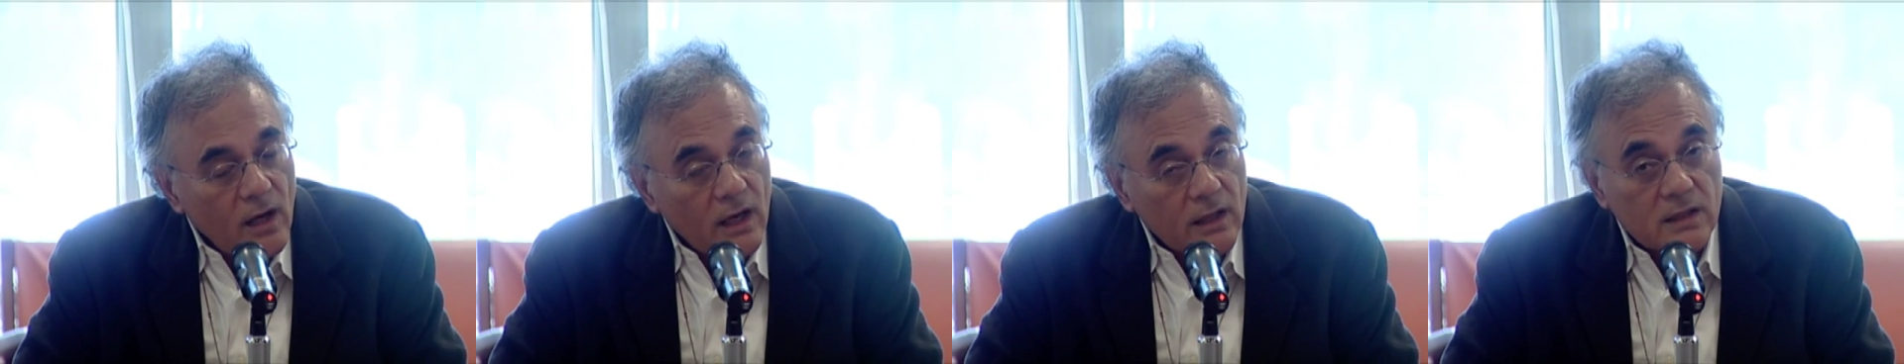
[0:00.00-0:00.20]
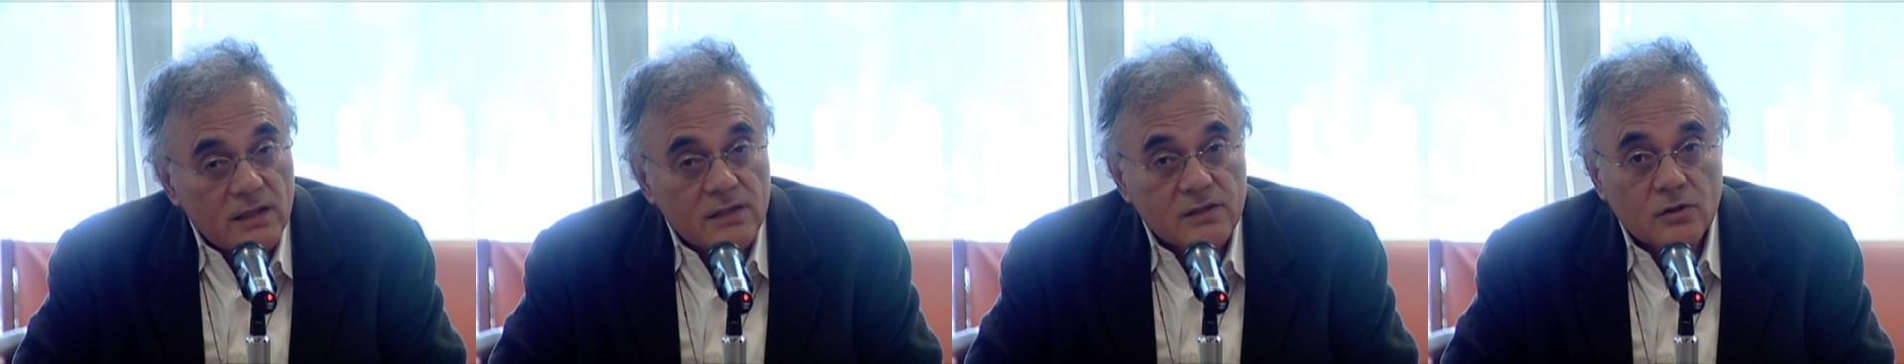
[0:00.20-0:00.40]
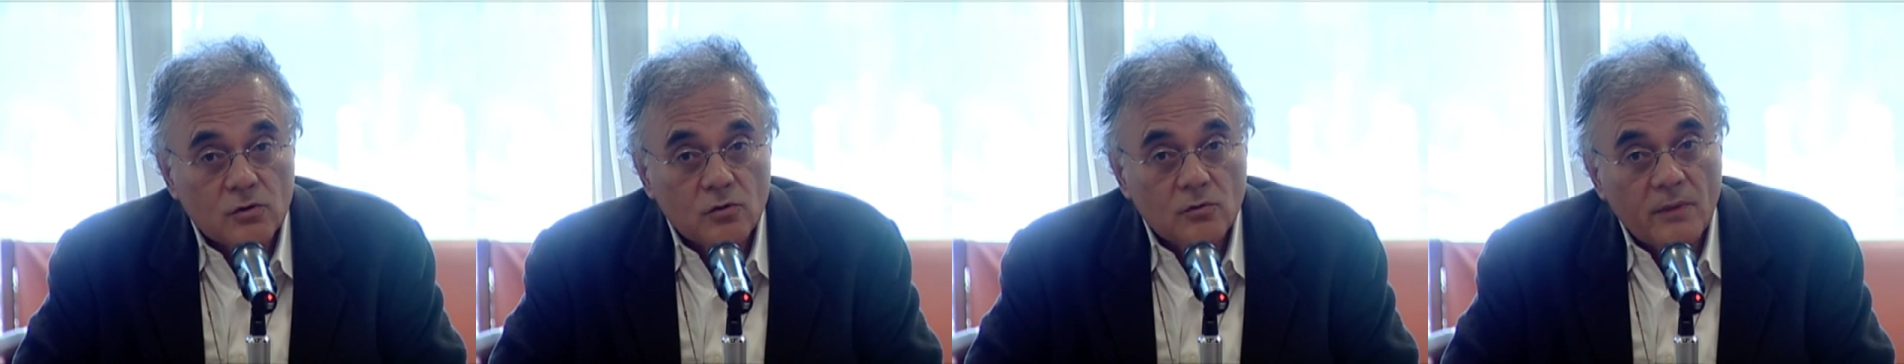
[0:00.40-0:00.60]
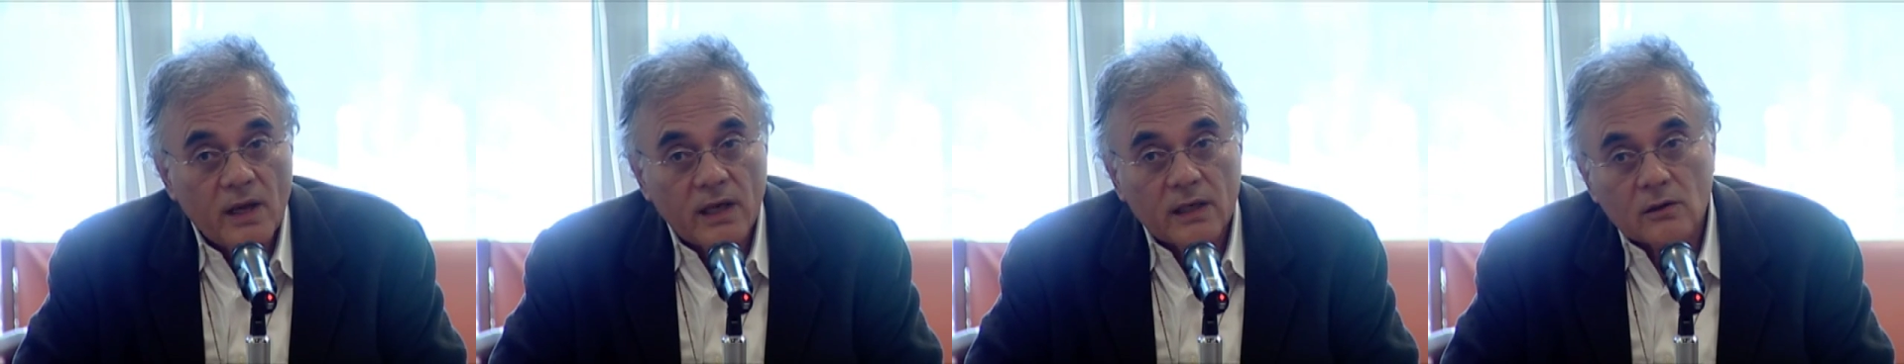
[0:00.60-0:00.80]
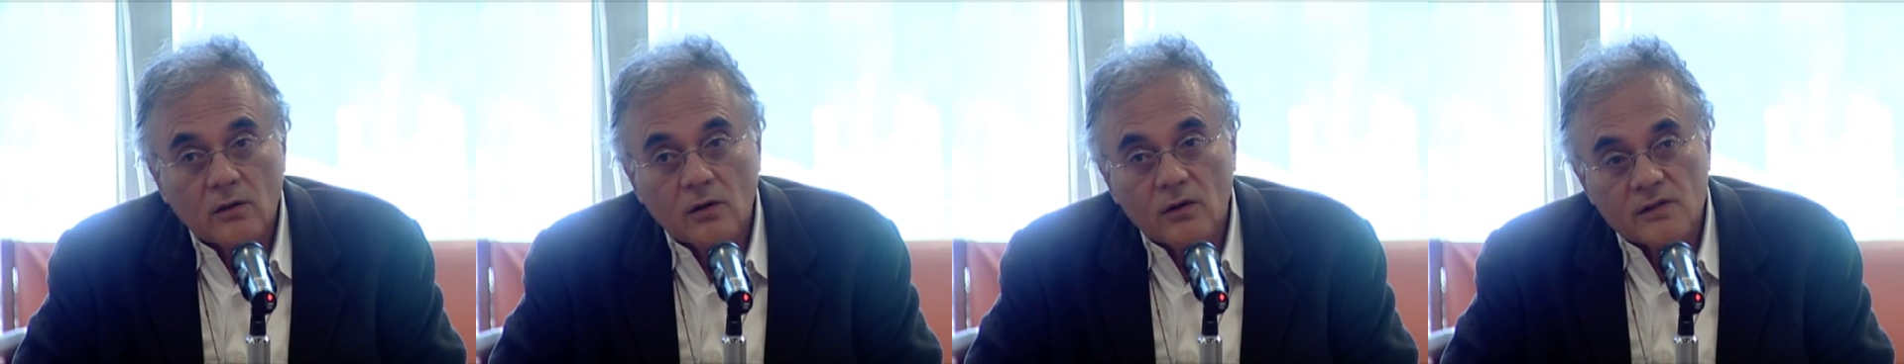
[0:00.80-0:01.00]
At least two
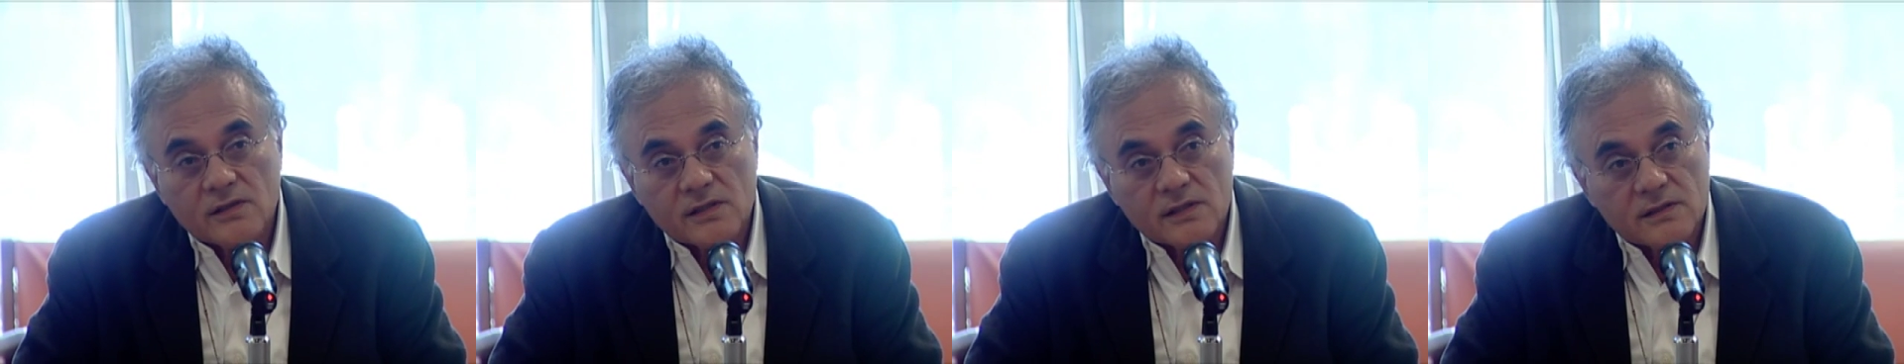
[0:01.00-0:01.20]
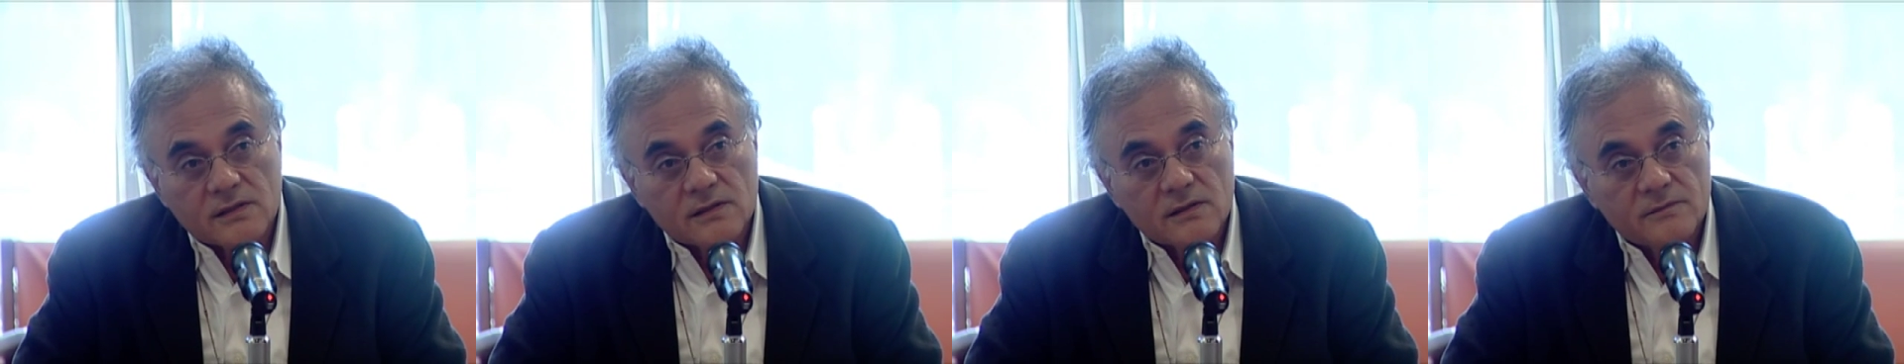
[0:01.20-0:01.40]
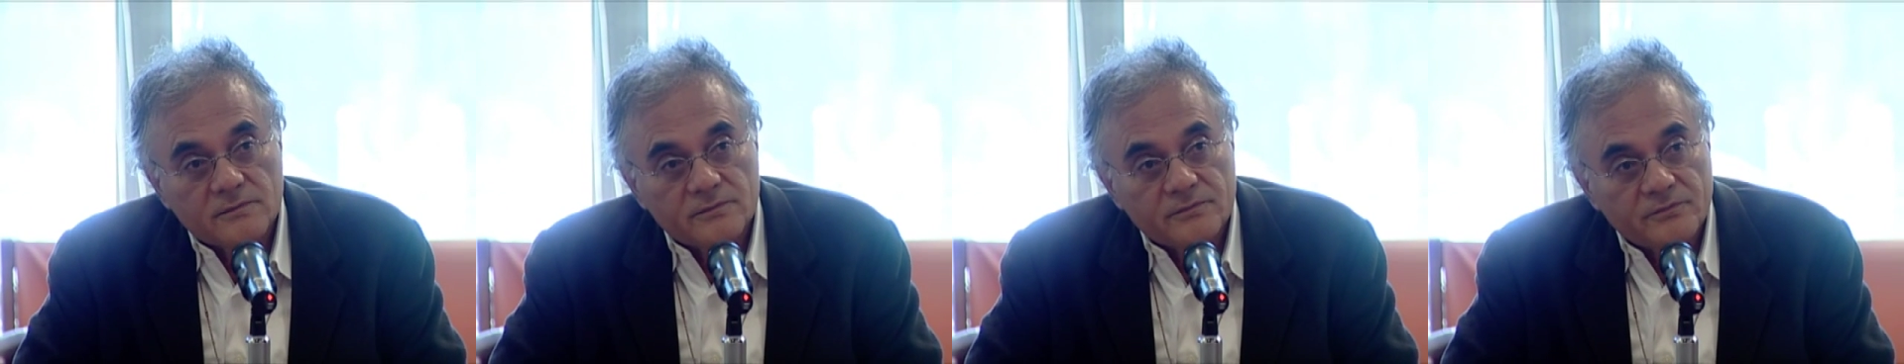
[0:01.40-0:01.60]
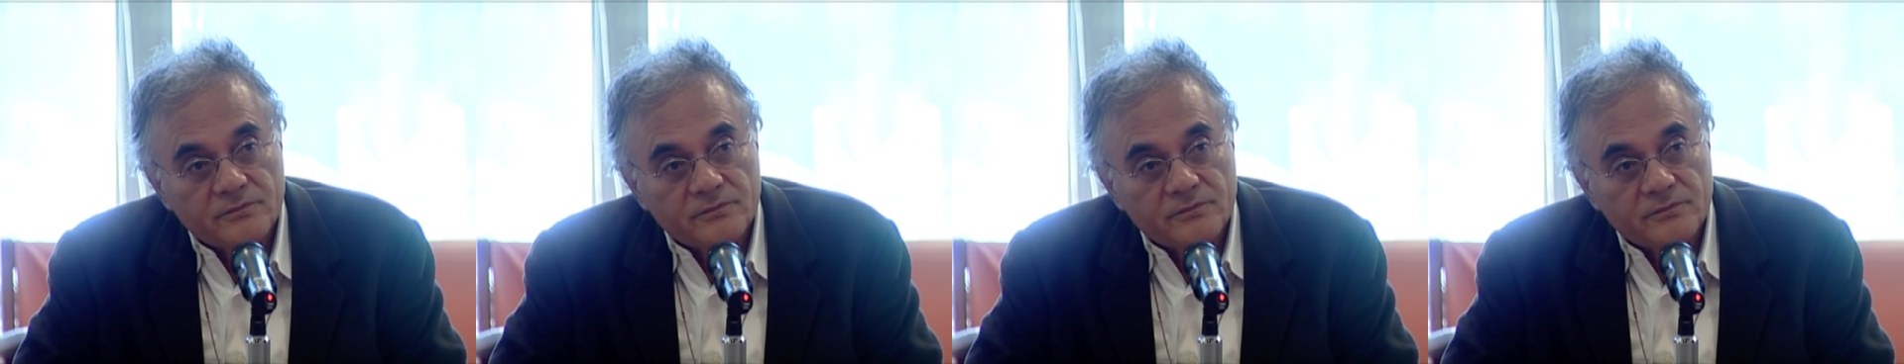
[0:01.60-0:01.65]
main causes.